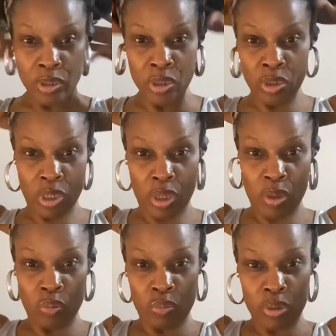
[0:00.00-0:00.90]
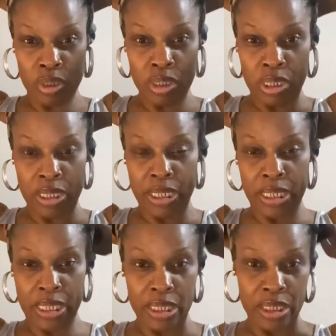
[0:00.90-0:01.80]
You know,
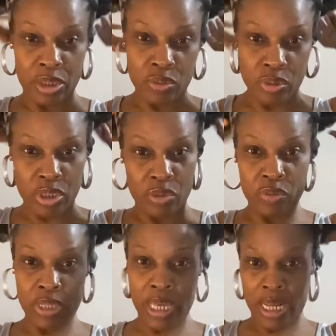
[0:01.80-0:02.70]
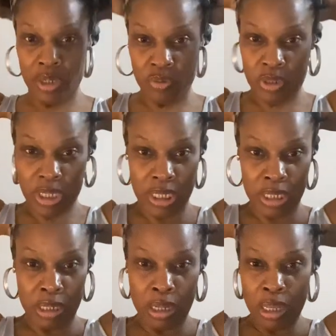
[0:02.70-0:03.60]
again, you can do that. You
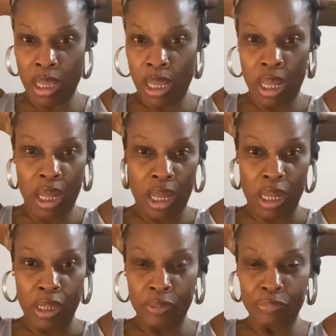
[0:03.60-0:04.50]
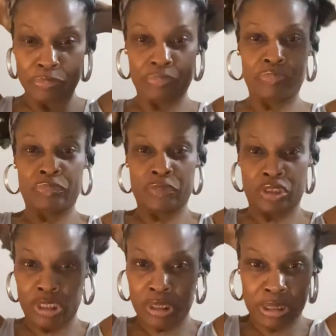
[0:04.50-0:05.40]
can uh,
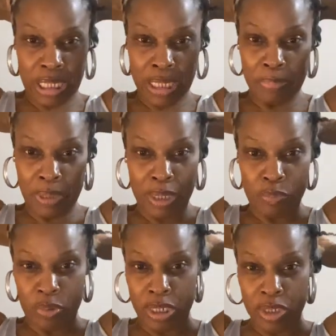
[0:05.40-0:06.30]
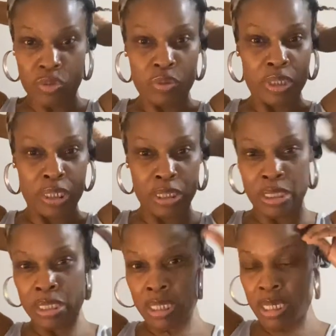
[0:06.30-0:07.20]
just like play with it. You can
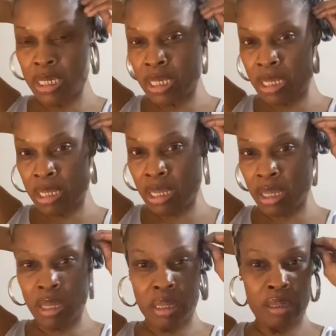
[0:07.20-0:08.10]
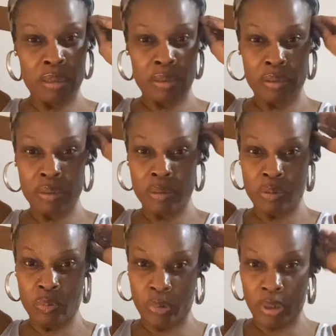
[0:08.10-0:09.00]
uh,
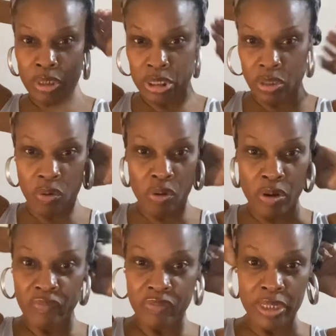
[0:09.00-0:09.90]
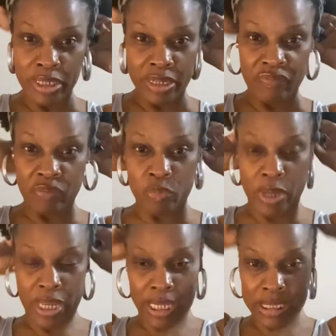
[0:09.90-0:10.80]
wear the scarf in different
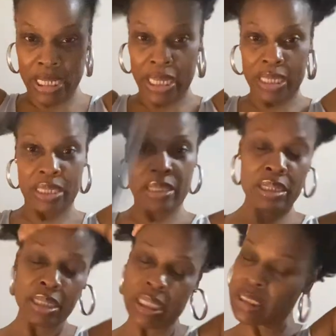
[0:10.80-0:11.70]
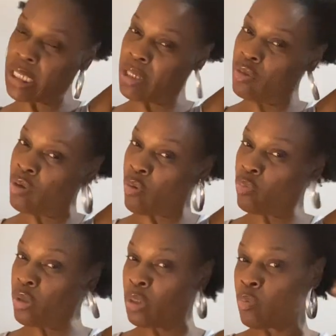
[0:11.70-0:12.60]
ways. Like, let's say you don't
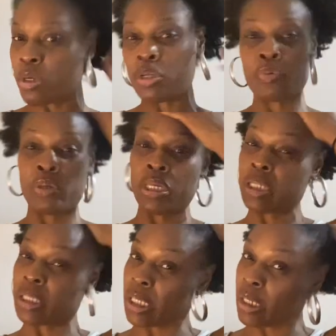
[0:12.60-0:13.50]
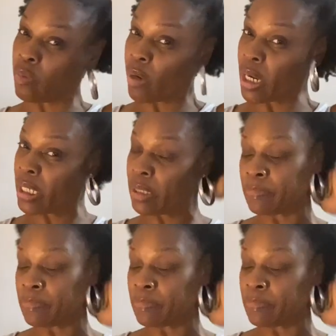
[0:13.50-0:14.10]
really want to do anything, right?